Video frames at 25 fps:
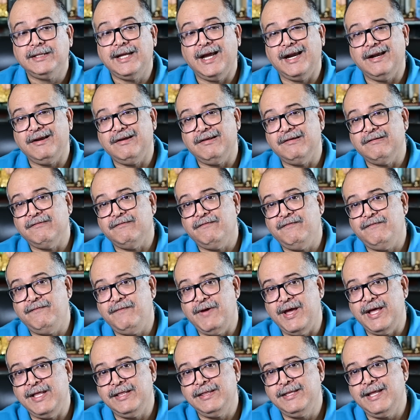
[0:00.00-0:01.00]
that
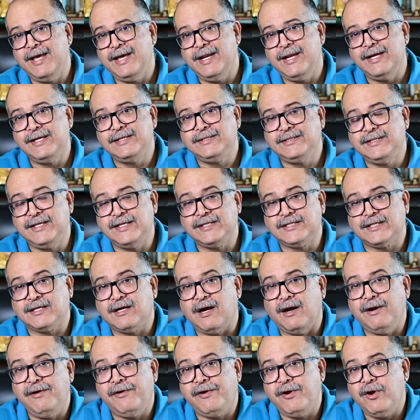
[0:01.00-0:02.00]
when there is this
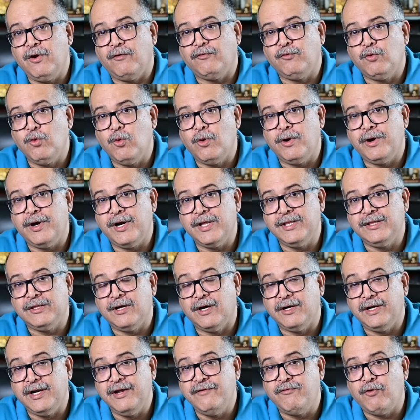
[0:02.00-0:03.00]
country of two hundred
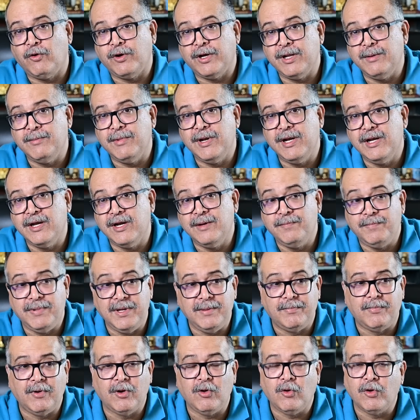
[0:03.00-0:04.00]
thirty, forty million
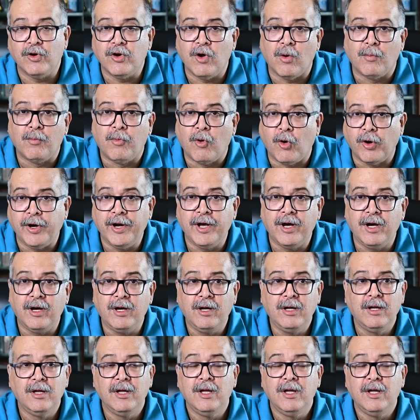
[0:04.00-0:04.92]
people on your border,